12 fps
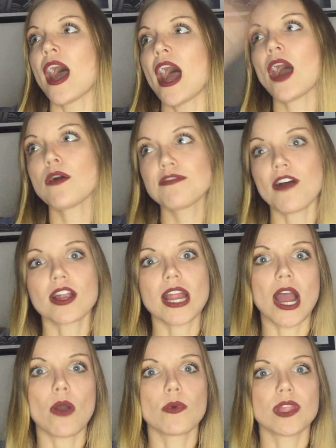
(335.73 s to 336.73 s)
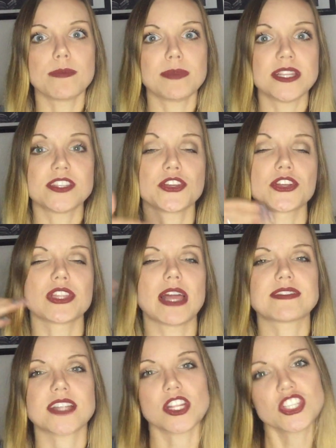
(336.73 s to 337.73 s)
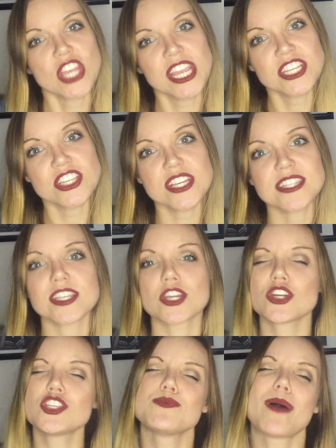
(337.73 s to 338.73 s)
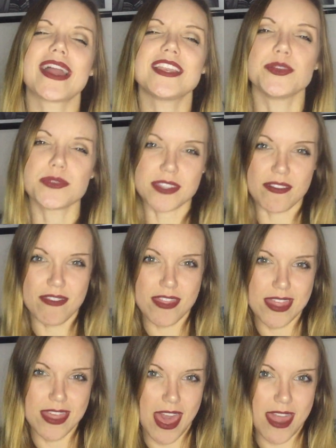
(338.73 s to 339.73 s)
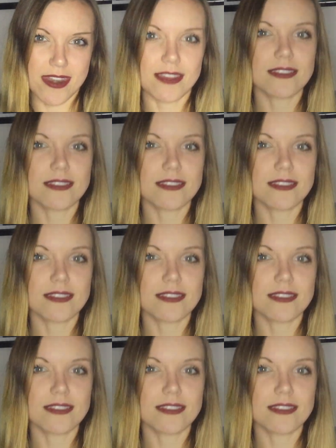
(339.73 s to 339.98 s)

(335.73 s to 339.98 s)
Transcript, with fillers: how far out will it be till your lifestyle changes? Could you buy new stuff then?